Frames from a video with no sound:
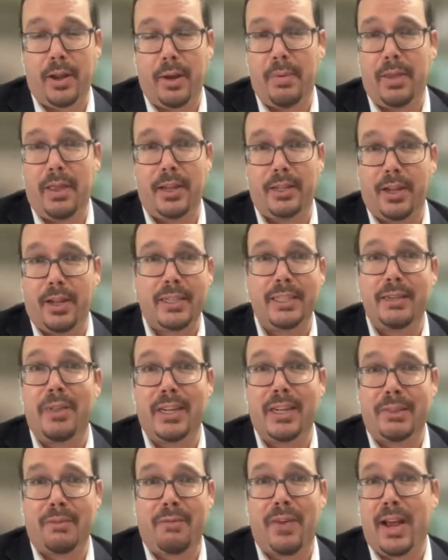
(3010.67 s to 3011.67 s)
I mean, there's lots of
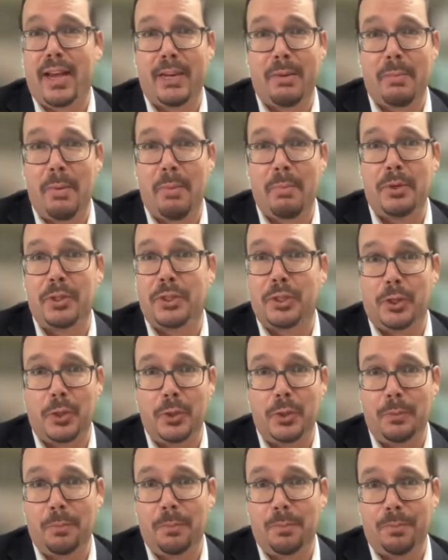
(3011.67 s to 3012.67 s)
things that faculty members
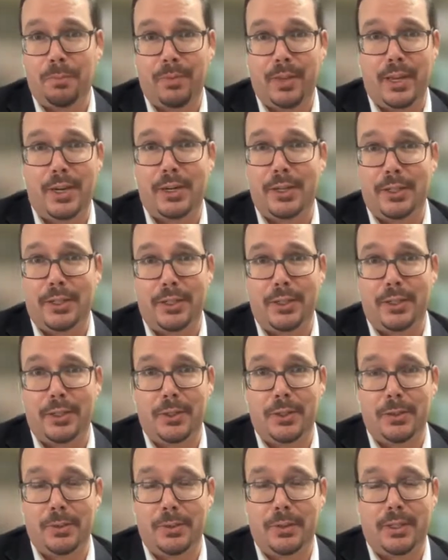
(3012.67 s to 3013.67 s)
do in addition
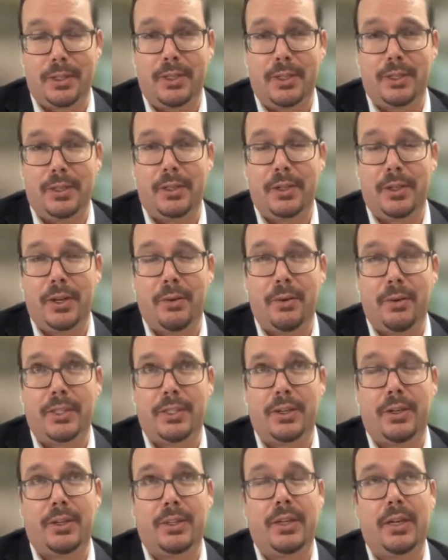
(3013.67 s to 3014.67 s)
to their
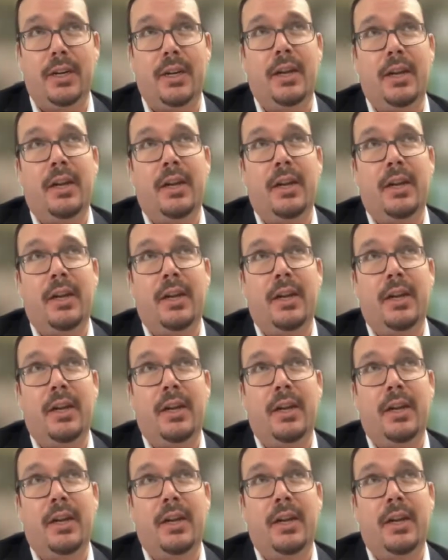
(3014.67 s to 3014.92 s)
research.